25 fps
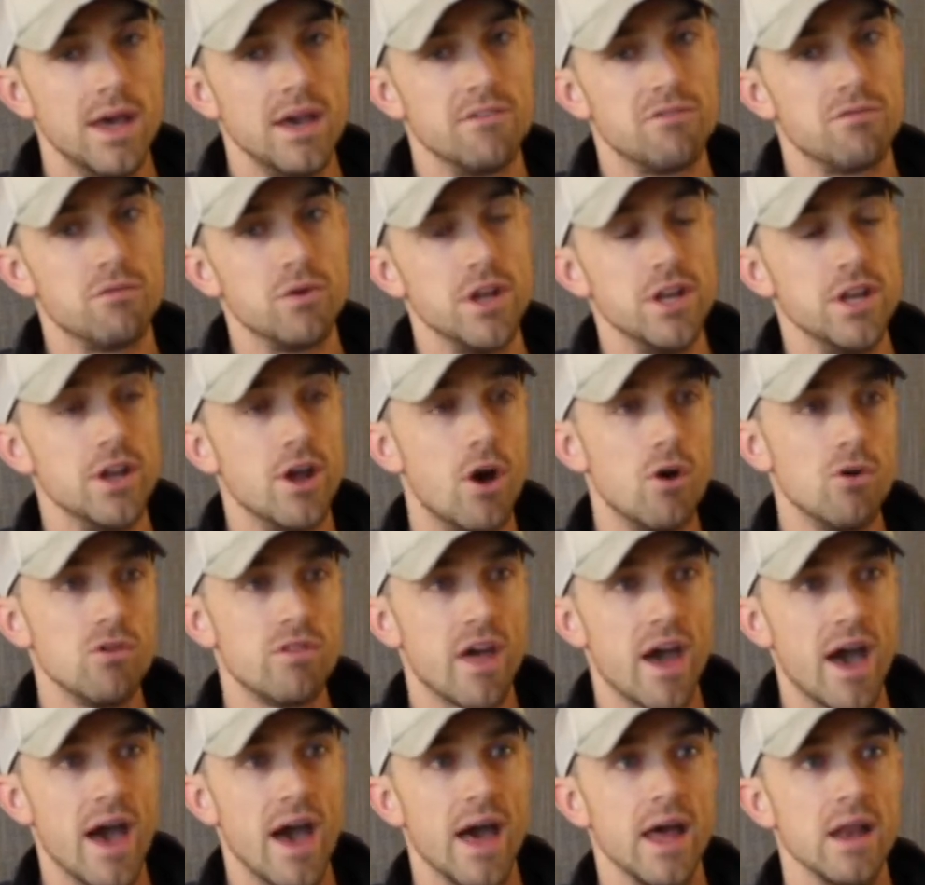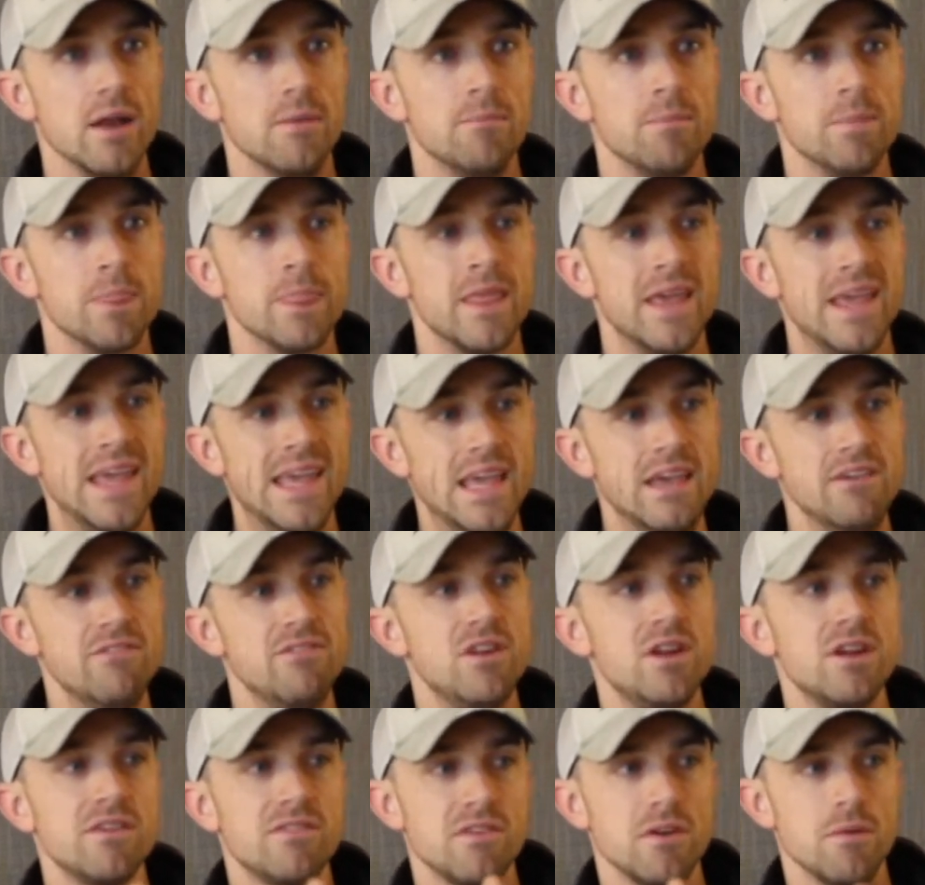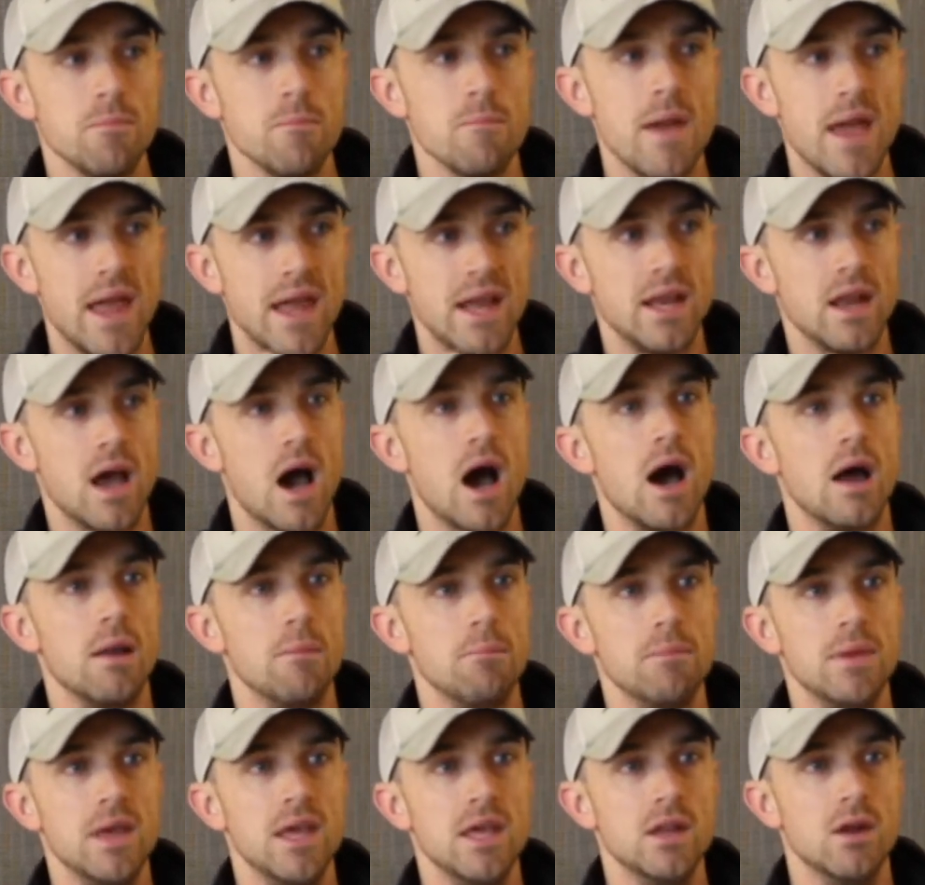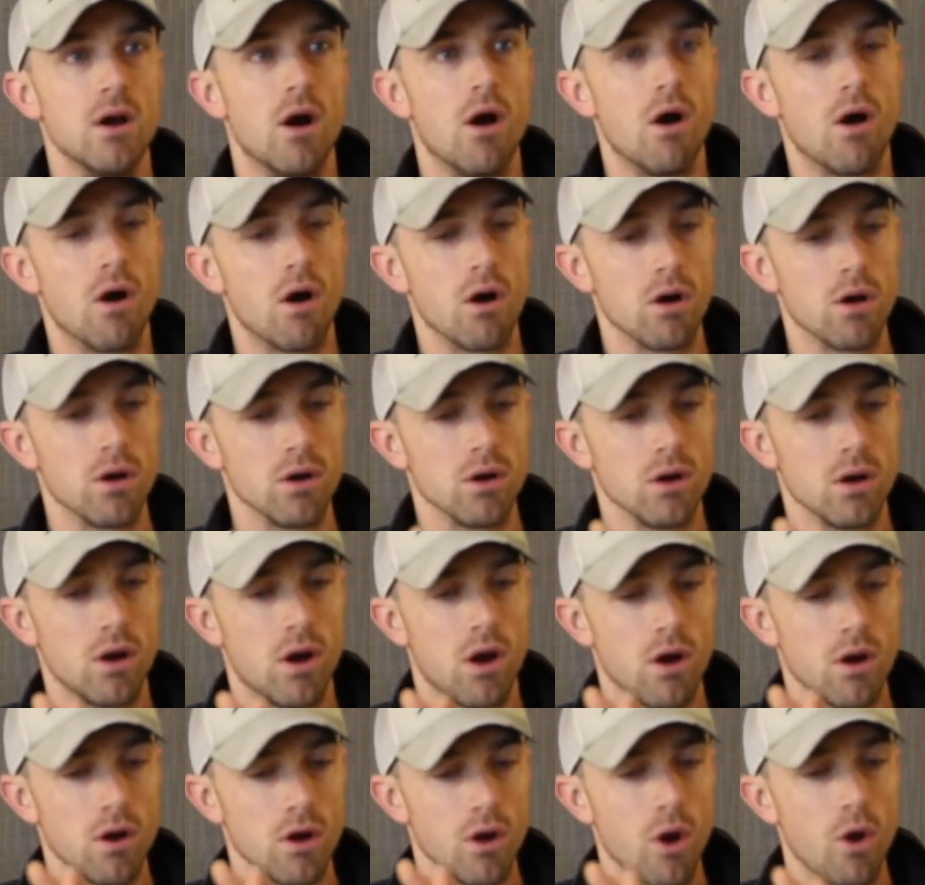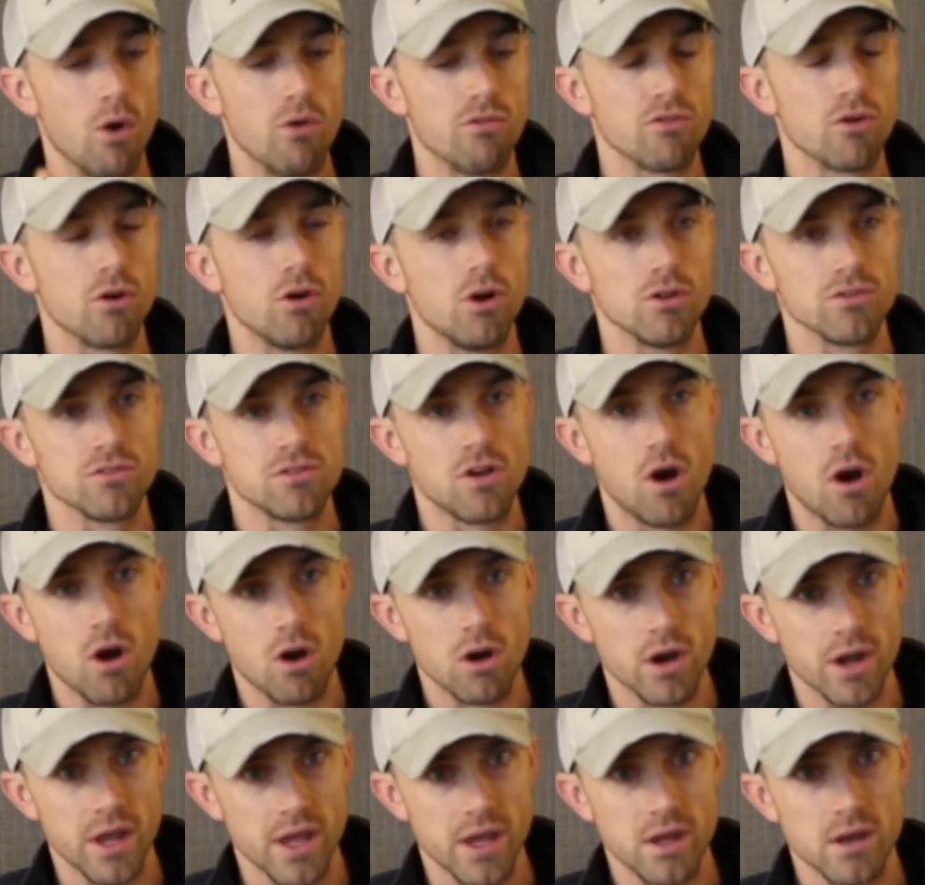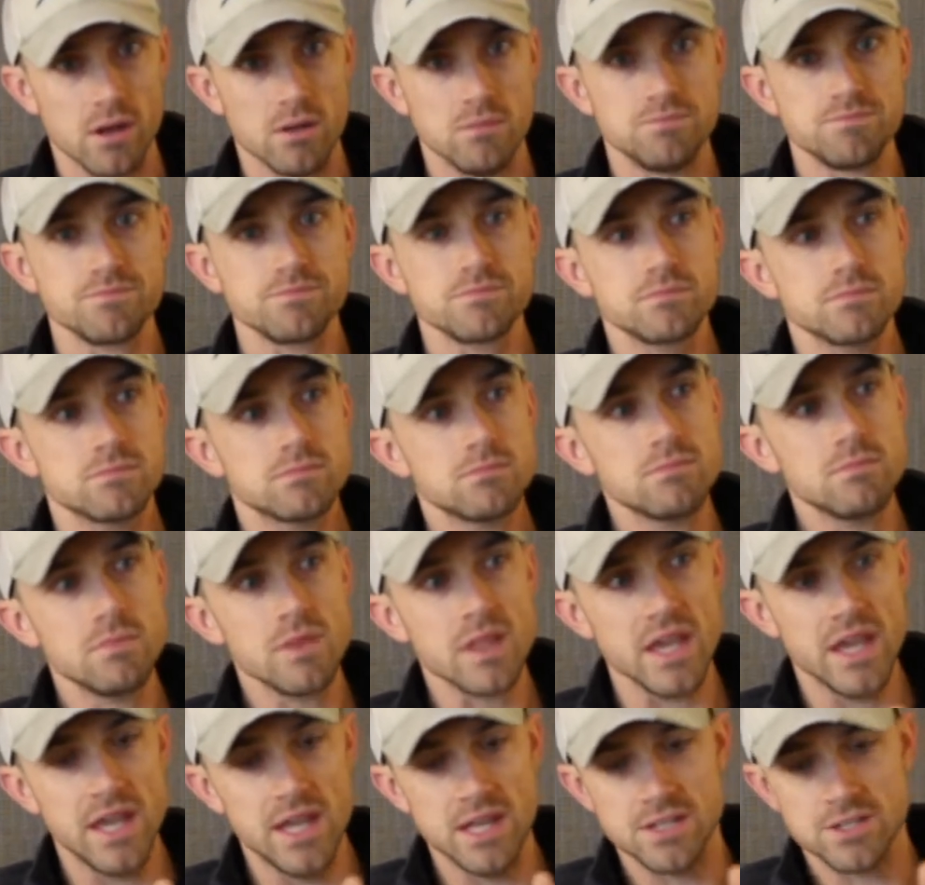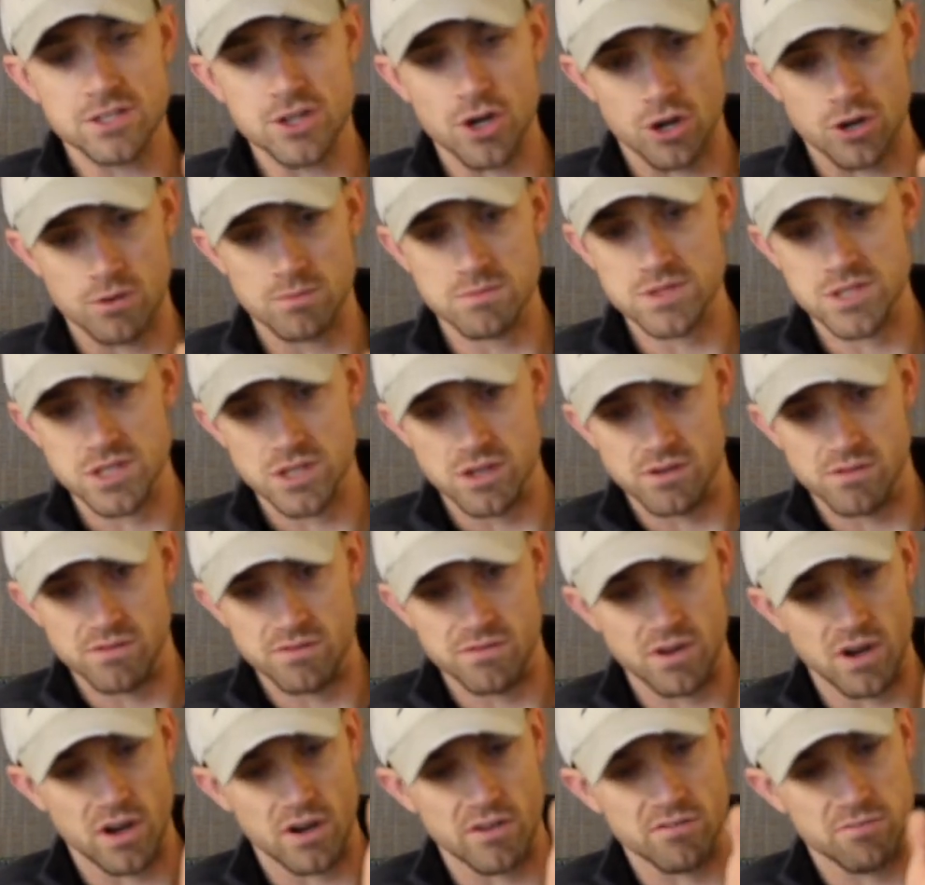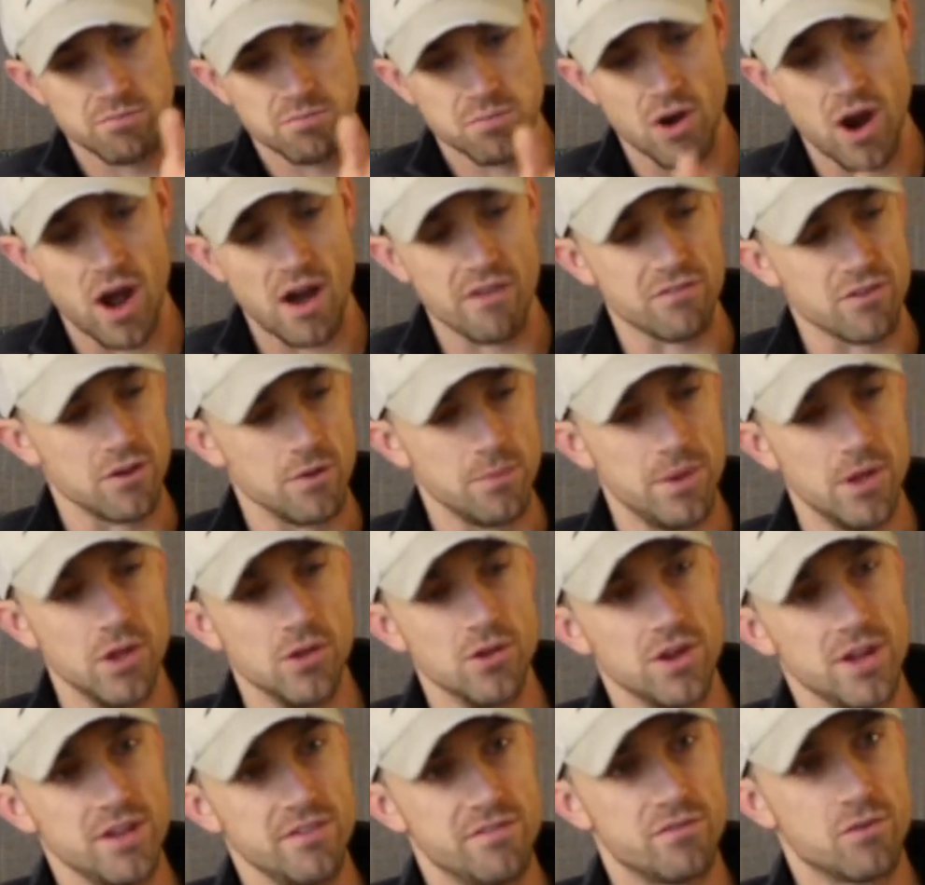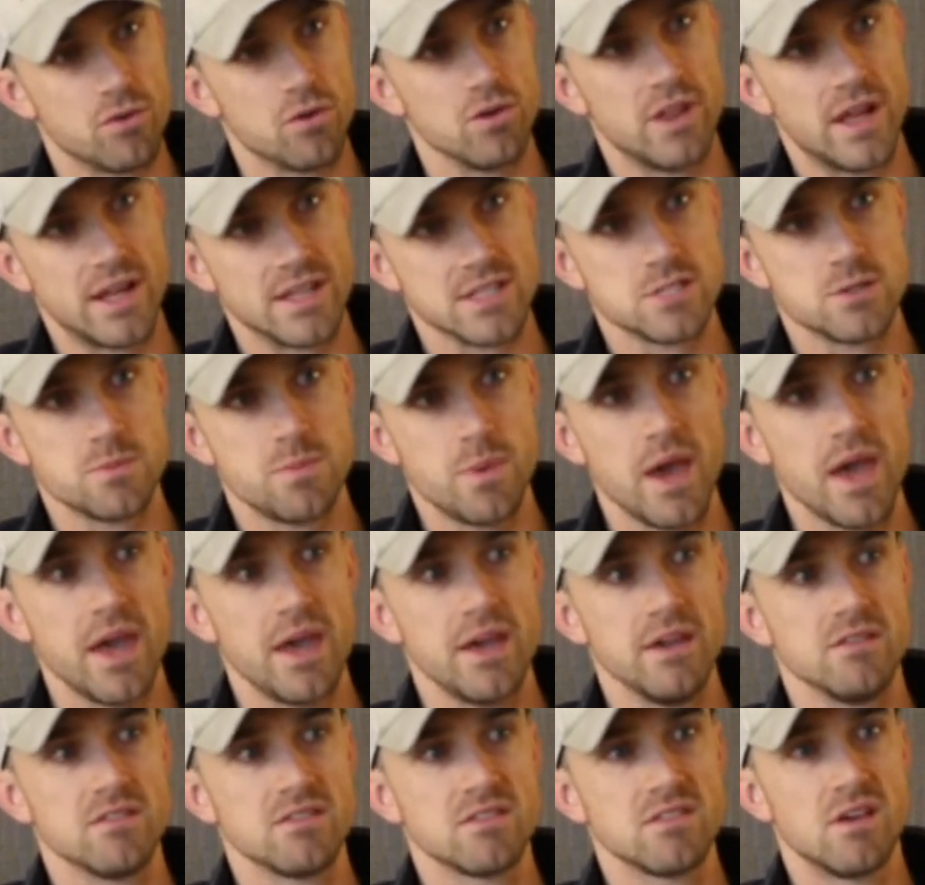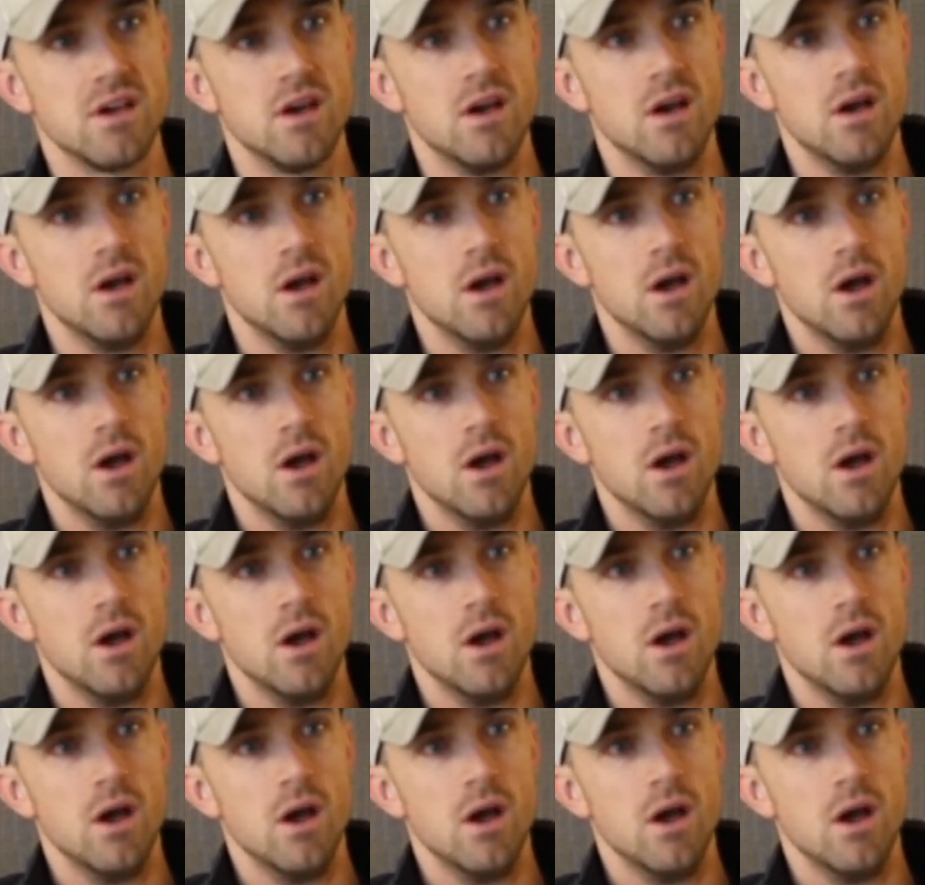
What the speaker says: If we know that, even if it may not meet our overall target in terms of profitability for that space,